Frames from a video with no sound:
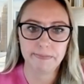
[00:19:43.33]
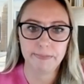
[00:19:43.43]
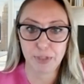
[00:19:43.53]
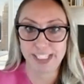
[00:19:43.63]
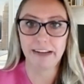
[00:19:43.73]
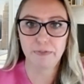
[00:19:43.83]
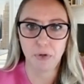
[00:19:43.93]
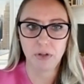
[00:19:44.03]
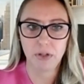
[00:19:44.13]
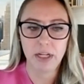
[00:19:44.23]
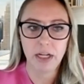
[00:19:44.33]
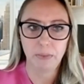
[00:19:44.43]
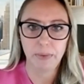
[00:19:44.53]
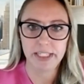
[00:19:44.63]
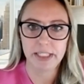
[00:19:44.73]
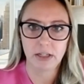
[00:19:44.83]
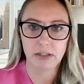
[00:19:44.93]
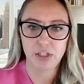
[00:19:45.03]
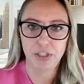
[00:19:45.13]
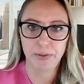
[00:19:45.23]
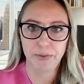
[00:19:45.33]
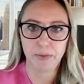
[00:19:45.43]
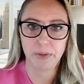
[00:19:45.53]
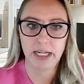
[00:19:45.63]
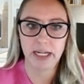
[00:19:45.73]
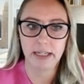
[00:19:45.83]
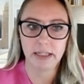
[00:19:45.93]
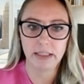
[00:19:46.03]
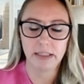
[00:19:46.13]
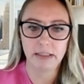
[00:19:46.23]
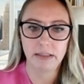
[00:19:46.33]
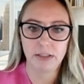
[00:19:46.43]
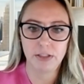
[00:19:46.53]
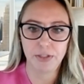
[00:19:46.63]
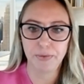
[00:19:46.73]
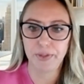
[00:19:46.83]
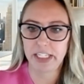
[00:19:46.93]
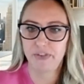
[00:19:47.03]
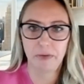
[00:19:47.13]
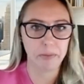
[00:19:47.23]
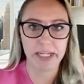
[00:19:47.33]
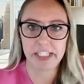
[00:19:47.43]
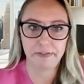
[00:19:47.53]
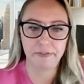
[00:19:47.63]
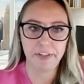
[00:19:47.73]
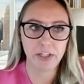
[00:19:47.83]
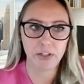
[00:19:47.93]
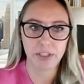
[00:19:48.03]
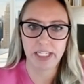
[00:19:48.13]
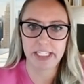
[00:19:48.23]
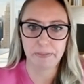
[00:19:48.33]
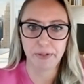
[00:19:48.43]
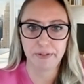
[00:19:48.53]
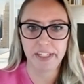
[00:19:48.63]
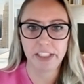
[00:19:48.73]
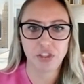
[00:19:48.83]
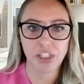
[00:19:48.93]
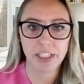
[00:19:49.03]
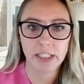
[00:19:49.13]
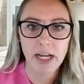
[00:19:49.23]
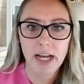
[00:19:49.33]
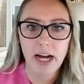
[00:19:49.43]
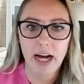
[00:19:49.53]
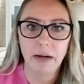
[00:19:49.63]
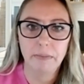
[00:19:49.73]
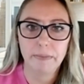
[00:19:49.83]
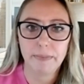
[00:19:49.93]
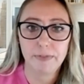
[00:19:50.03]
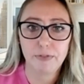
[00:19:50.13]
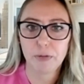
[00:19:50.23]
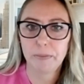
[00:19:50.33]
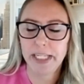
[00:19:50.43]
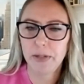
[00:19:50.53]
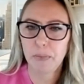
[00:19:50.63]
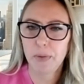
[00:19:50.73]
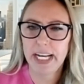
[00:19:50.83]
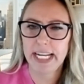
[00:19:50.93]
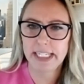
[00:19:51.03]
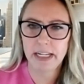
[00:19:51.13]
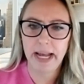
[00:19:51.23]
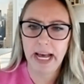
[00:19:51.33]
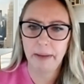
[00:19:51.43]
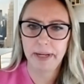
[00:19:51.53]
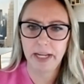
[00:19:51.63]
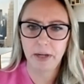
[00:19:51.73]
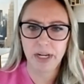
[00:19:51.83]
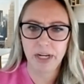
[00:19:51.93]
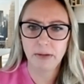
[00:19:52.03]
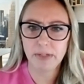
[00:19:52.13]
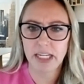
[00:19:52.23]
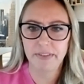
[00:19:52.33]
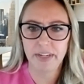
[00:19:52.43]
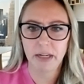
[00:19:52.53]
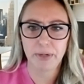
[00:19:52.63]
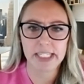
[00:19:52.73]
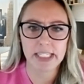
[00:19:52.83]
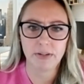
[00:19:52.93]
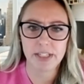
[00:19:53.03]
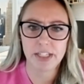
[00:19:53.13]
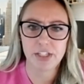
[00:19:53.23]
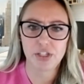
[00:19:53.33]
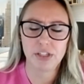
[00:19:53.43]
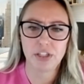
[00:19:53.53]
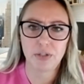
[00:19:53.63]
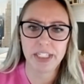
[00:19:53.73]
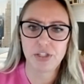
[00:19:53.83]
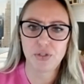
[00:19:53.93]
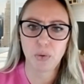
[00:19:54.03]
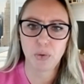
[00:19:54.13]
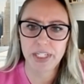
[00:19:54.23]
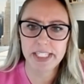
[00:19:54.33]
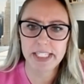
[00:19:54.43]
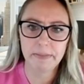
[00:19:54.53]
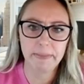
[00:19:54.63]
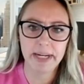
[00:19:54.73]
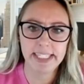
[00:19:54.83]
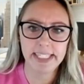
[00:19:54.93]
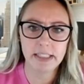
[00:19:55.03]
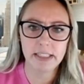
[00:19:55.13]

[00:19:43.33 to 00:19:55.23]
resentful, We start to do things from a place of fear or less motivation. For me, what ended up happening when I was having a breakdown is I started to create stories in my mind